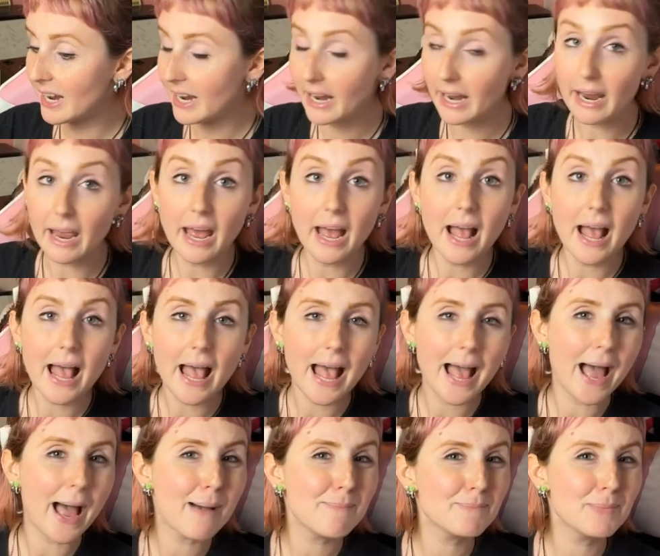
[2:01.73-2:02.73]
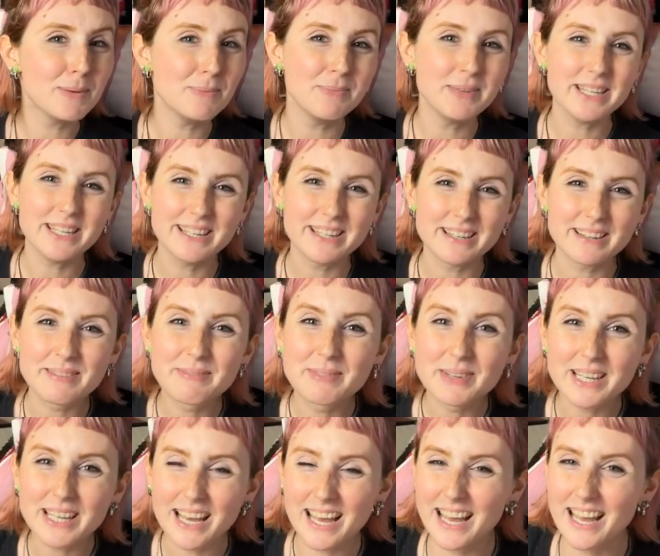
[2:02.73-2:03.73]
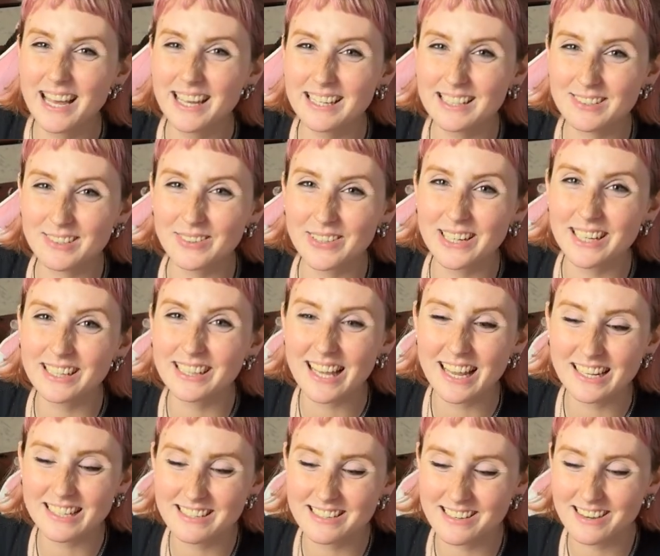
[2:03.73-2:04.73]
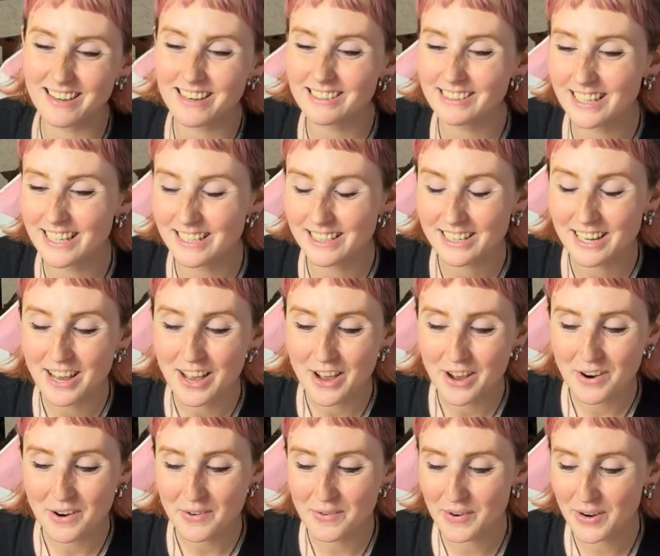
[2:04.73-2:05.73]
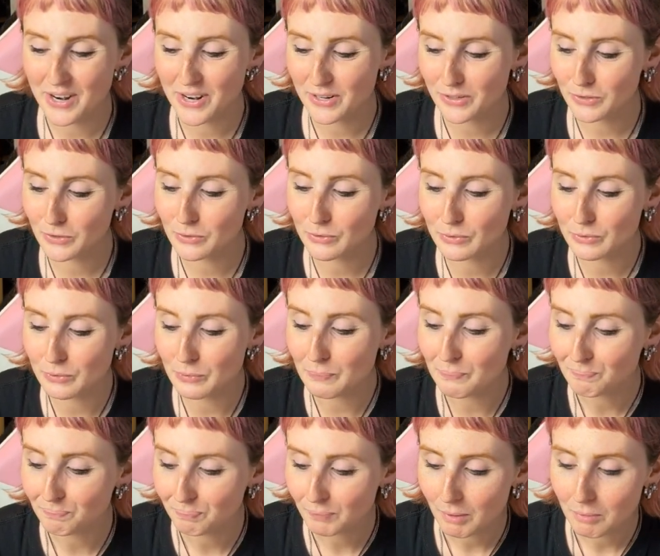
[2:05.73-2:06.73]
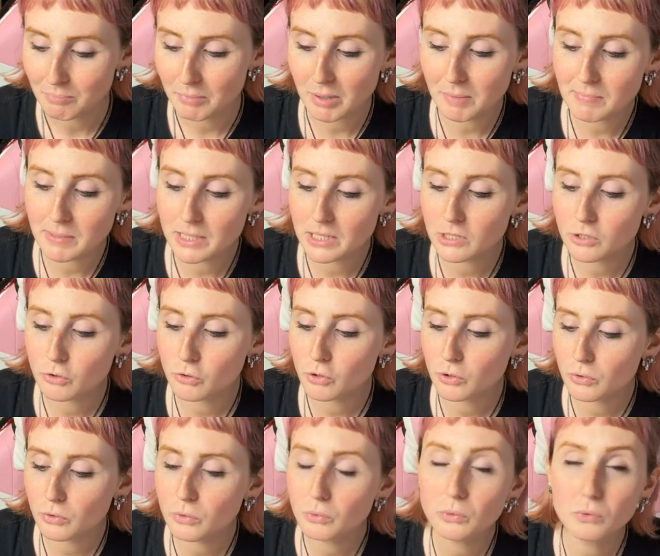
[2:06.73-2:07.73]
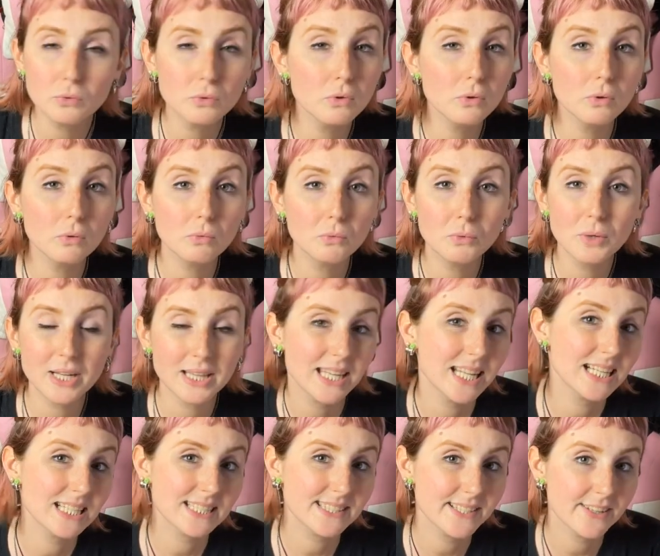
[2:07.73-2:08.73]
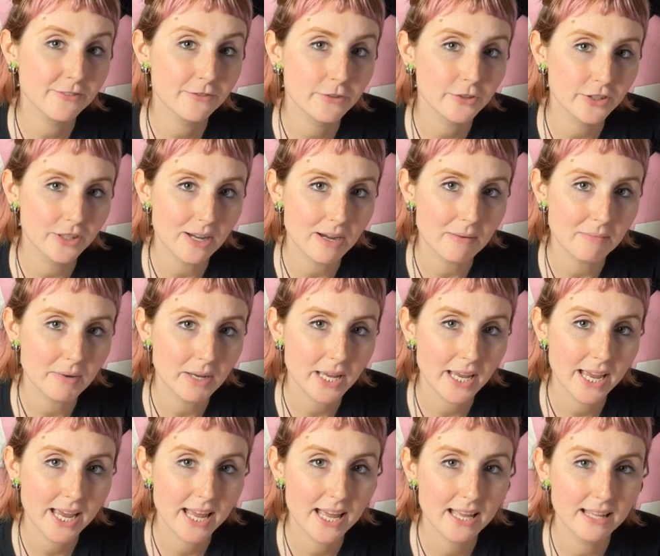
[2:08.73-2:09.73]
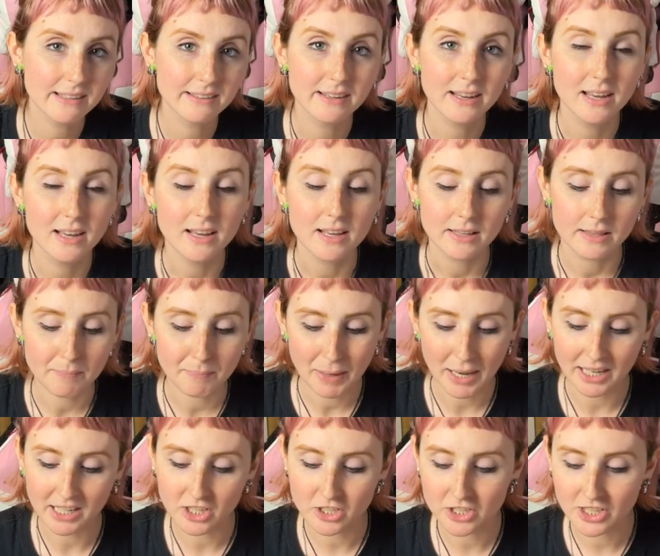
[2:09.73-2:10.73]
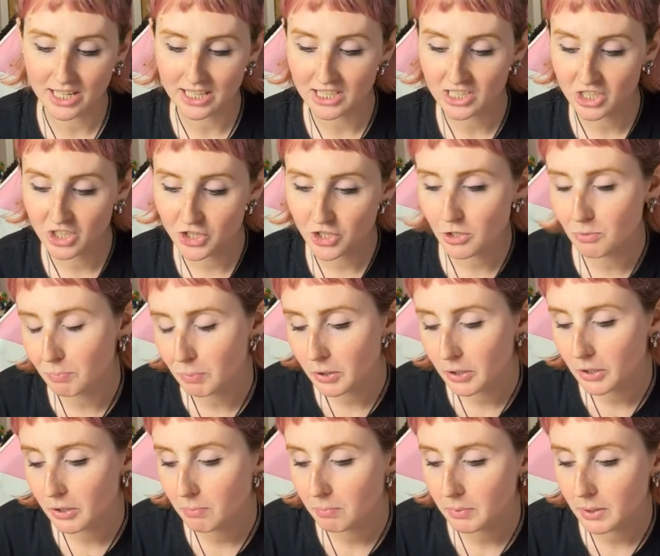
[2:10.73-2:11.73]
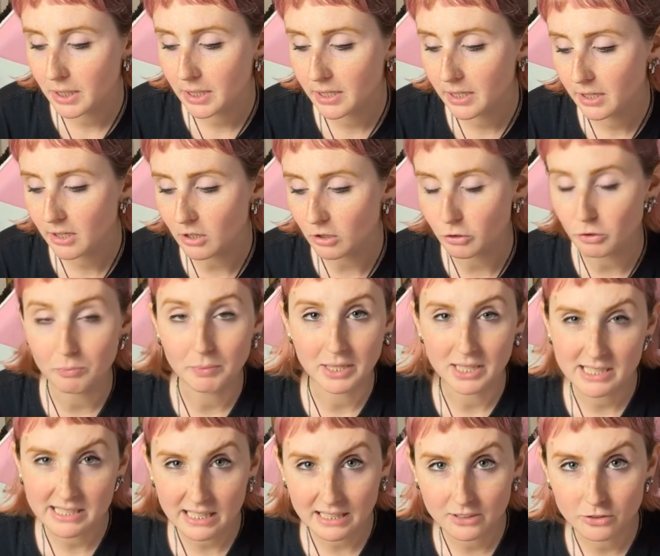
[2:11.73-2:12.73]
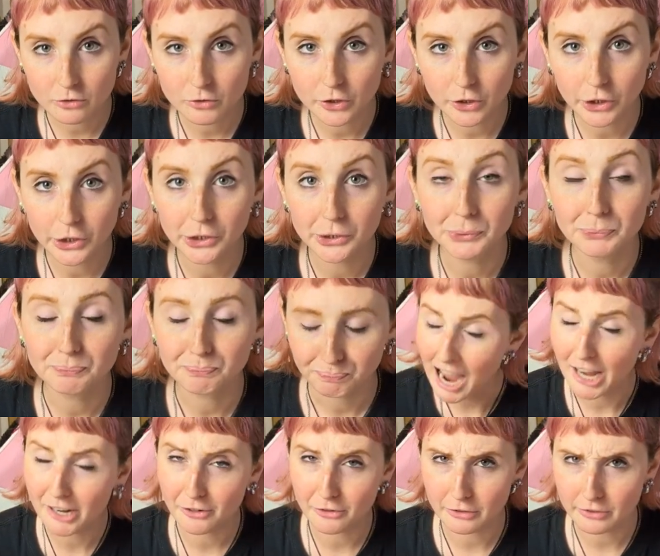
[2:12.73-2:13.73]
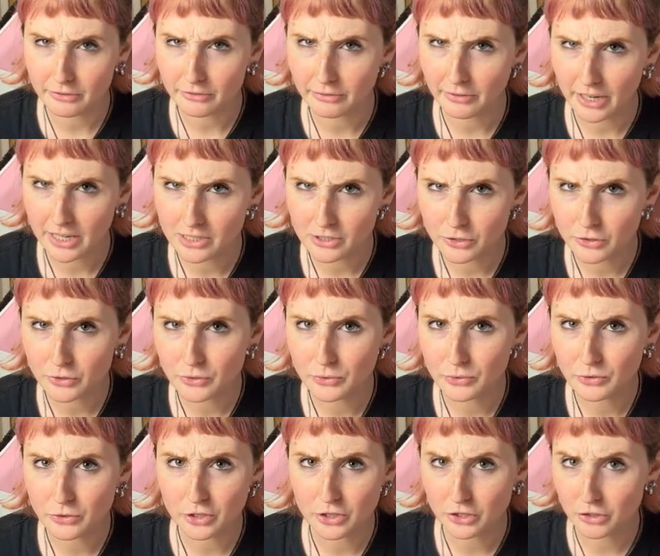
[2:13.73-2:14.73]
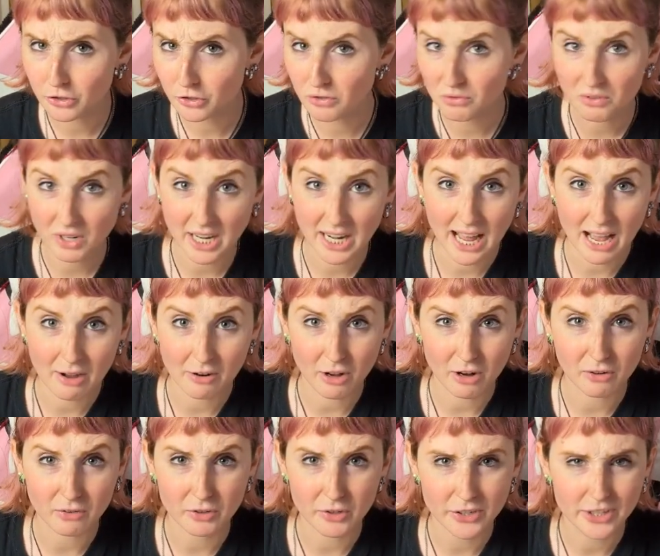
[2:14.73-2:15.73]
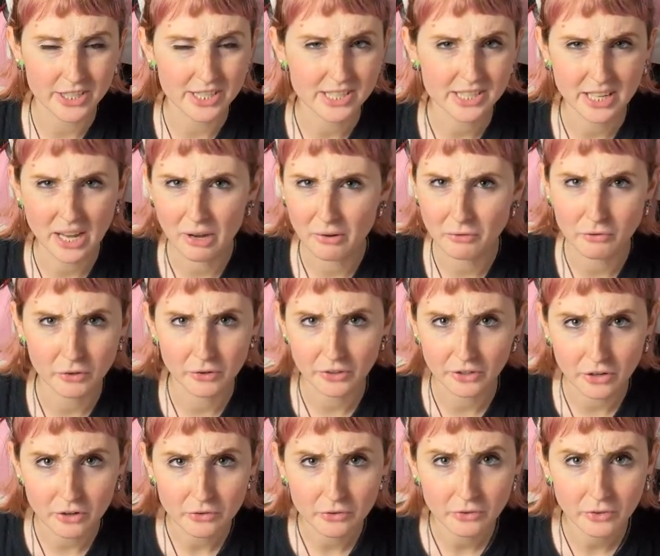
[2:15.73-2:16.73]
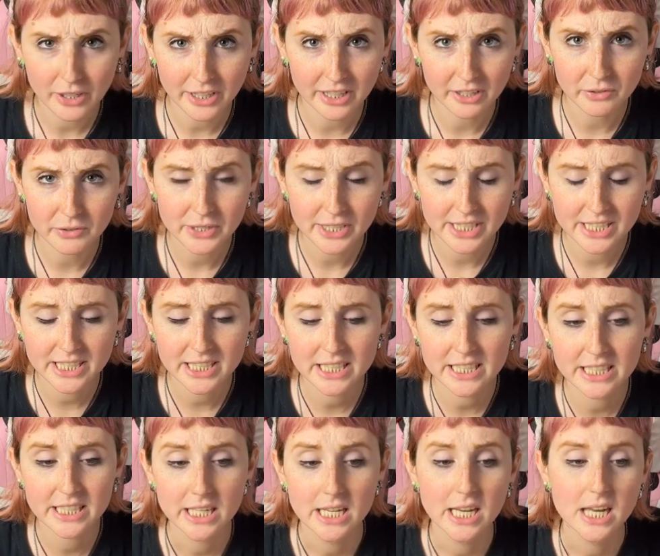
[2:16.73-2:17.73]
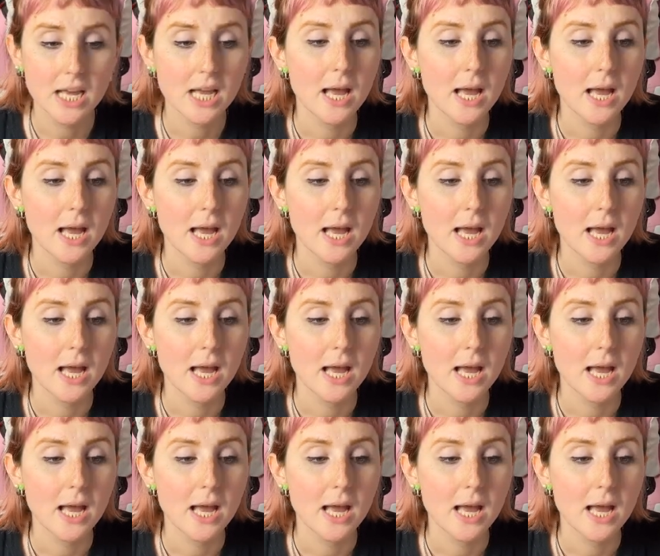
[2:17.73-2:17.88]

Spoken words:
a happy medium, is what I like to call it, where you maybe do one less thing for them, and the package gets cheaper, but it also makes sense for you. I don't advise to just straight out offer a discount for no fucking reason.